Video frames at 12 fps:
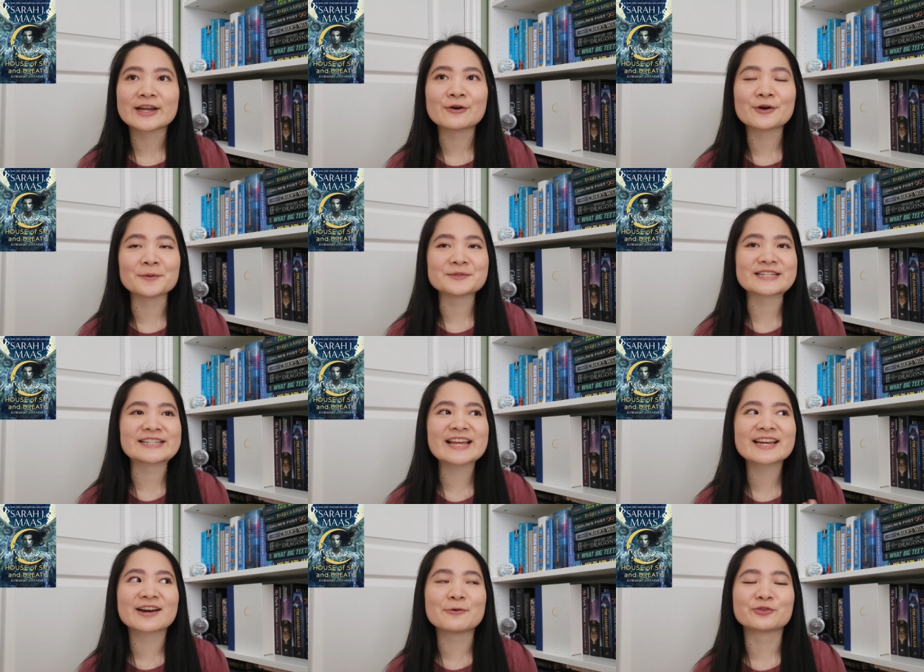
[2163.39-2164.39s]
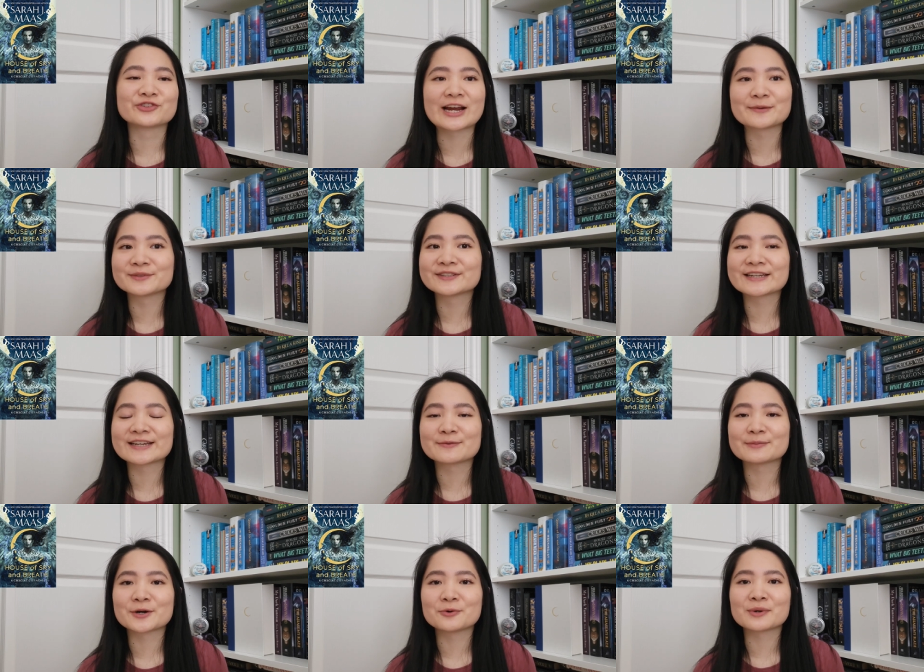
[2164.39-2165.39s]
now i'm just like rambling
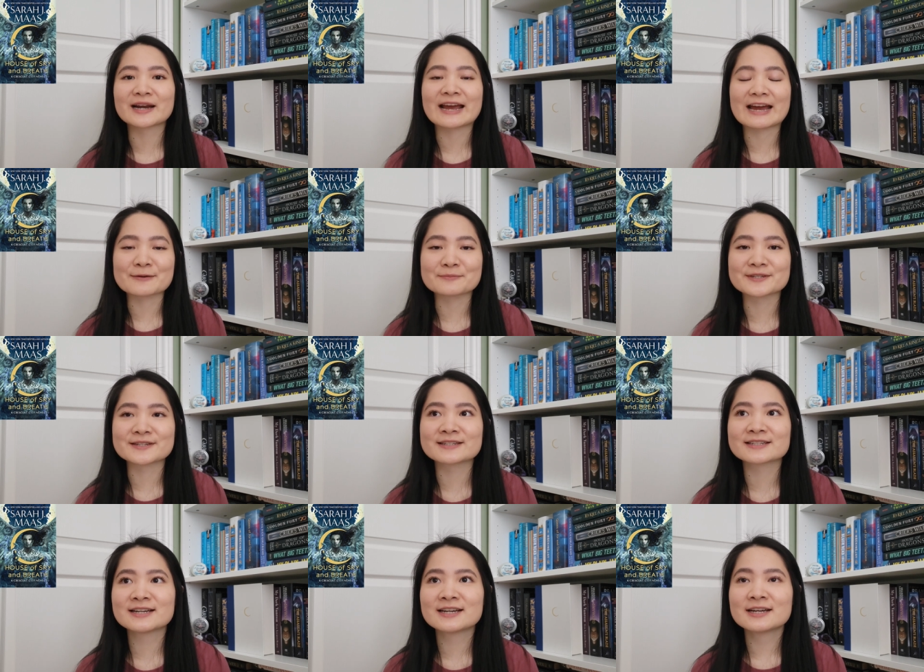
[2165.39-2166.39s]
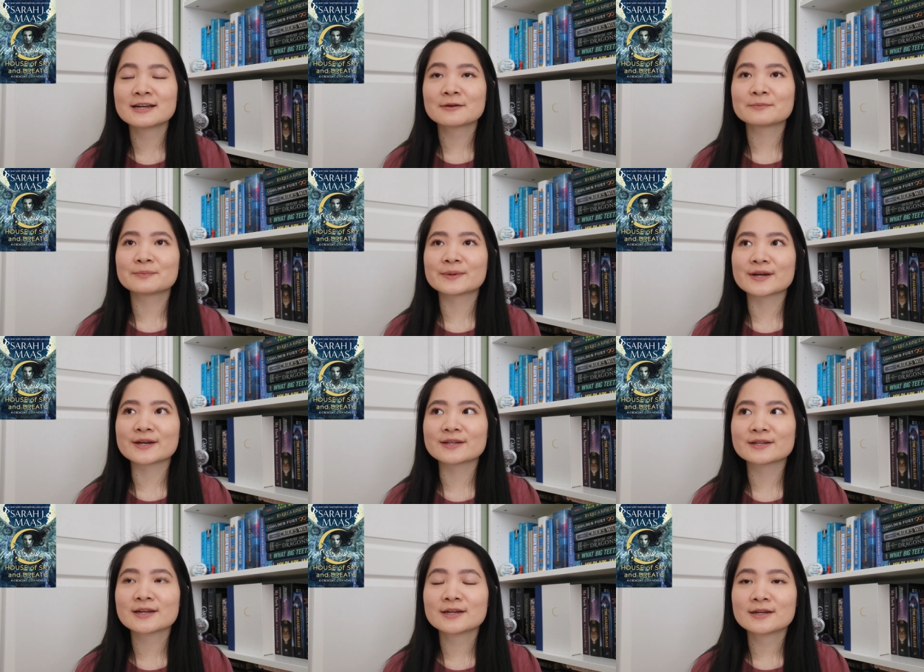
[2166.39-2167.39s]
about what happened
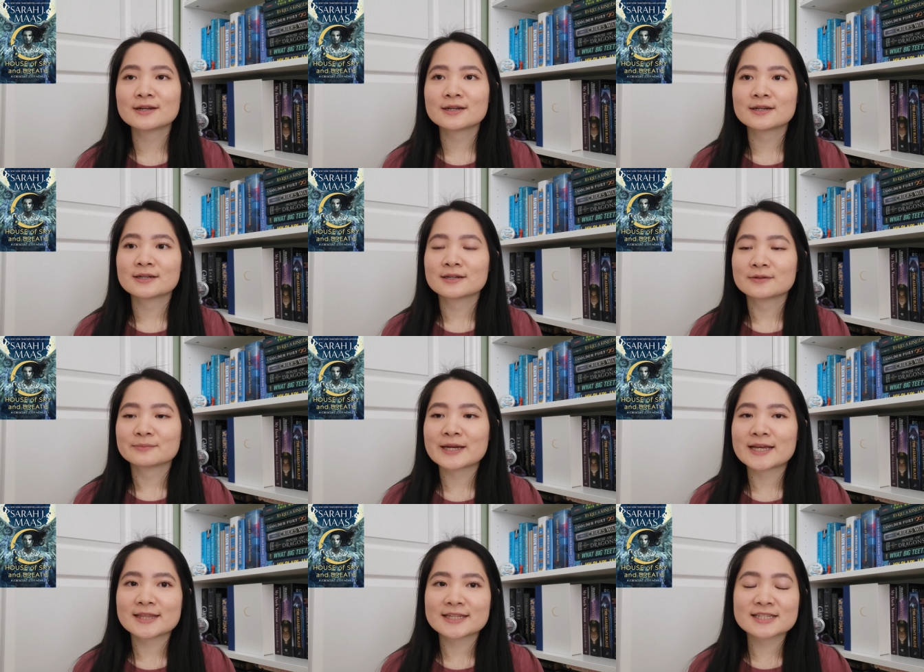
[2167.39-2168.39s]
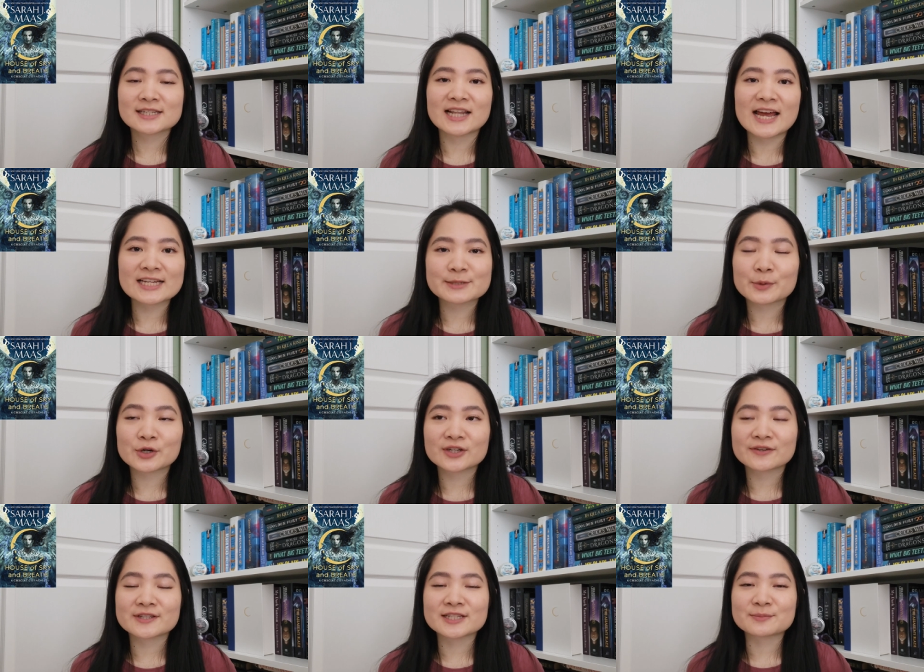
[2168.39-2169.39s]
but man this last part
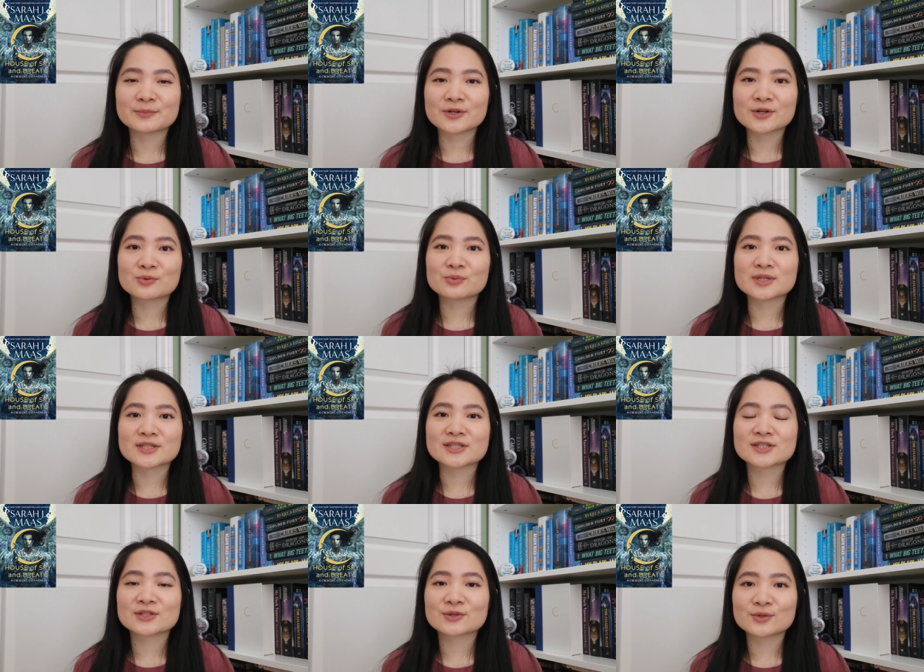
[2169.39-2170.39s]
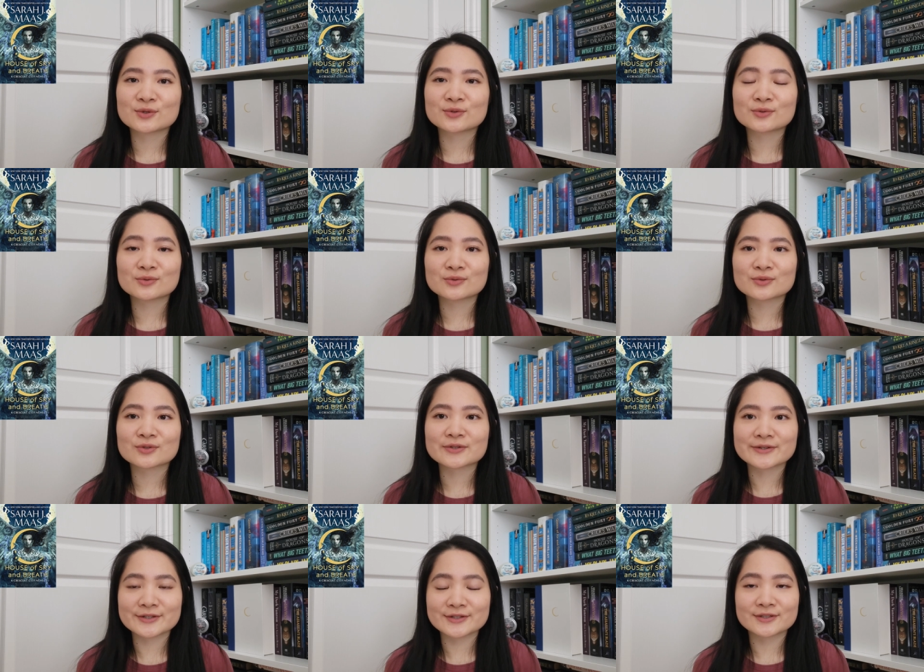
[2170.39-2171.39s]
of this book was so
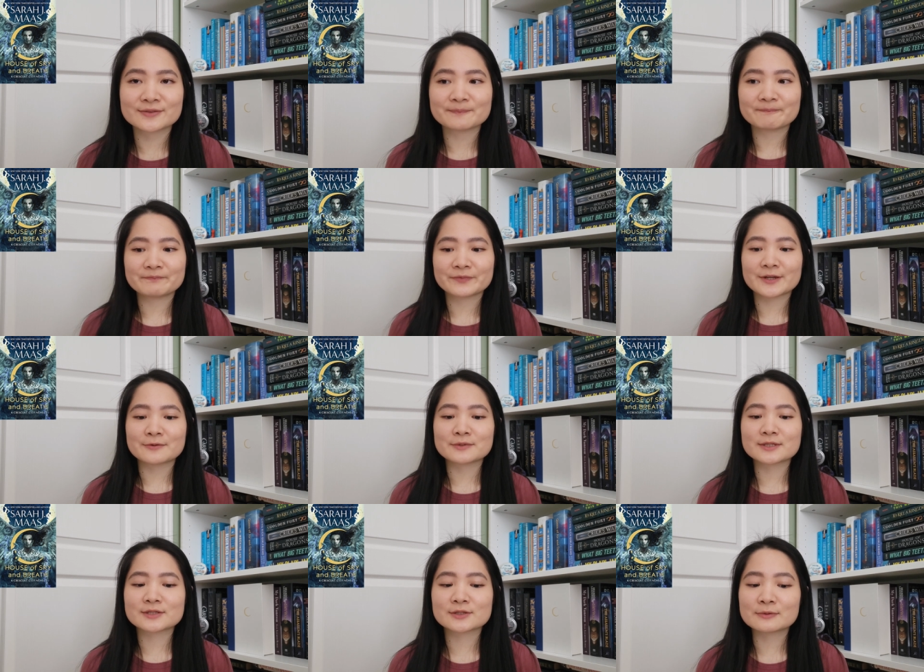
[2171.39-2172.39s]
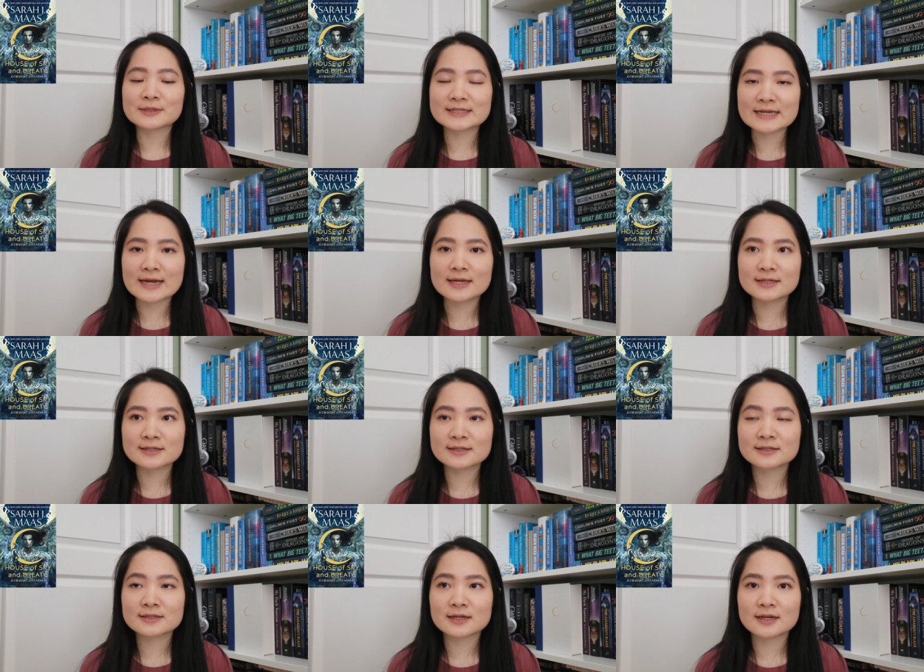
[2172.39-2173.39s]
good it was so
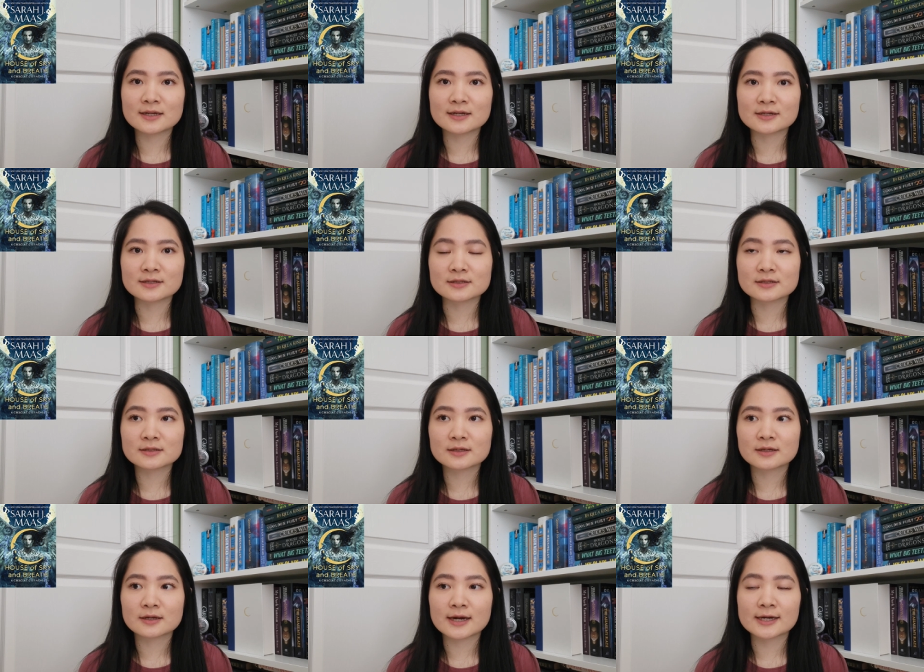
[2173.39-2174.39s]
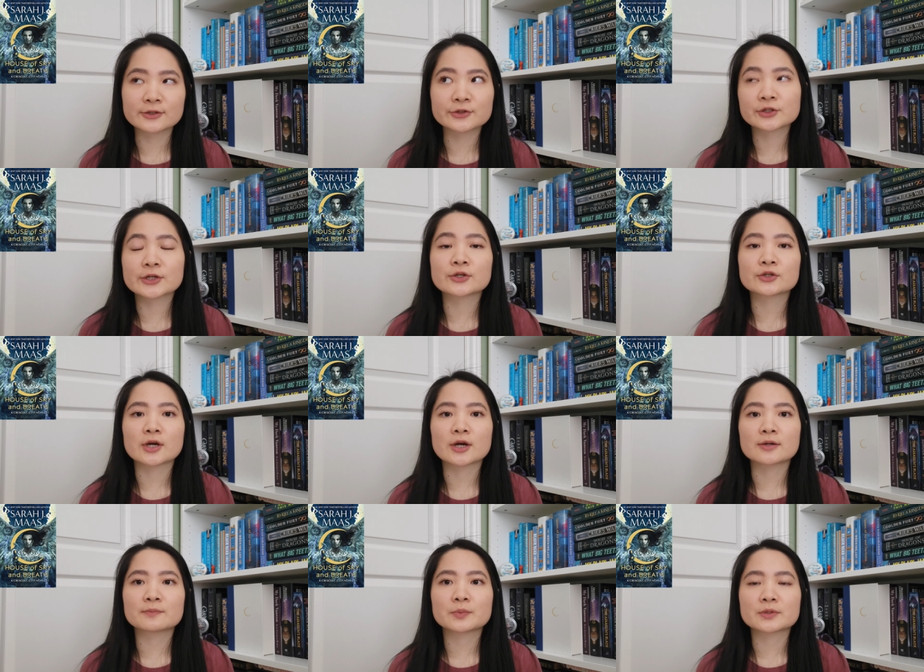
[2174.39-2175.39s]
intense and i literally could
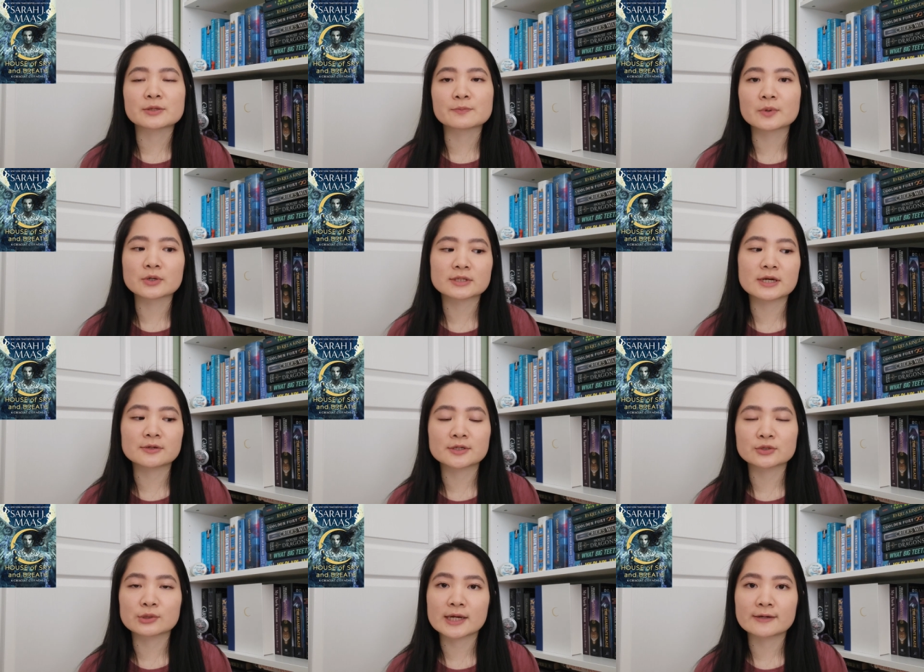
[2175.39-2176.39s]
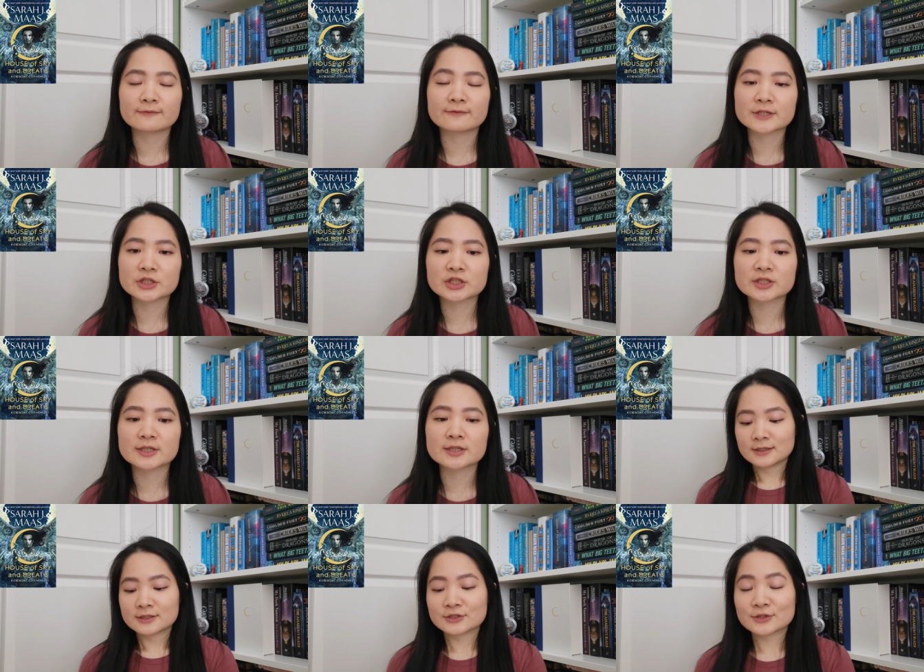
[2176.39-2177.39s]
not put the book down until i had finished
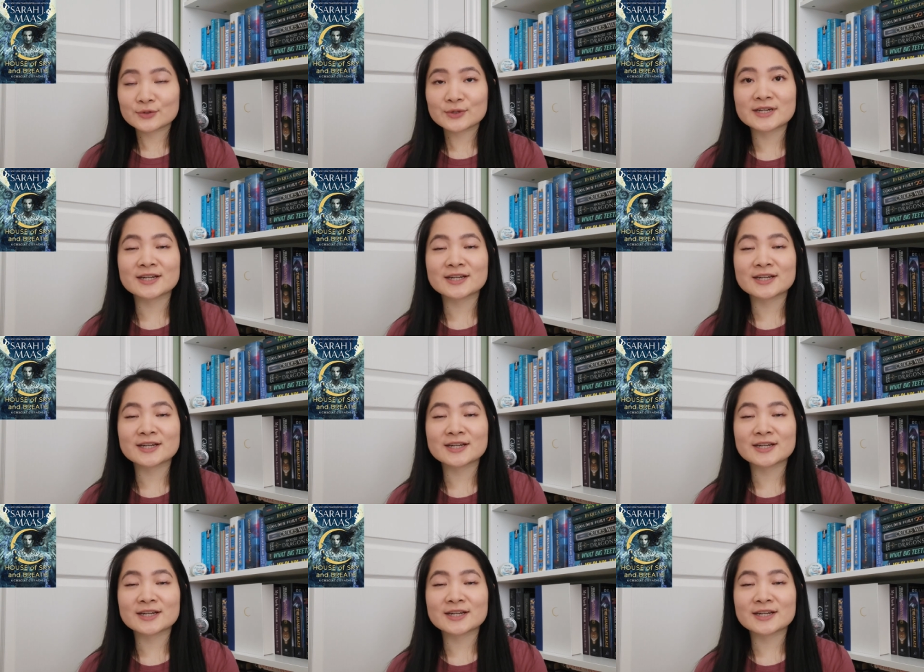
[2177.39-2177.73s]
it so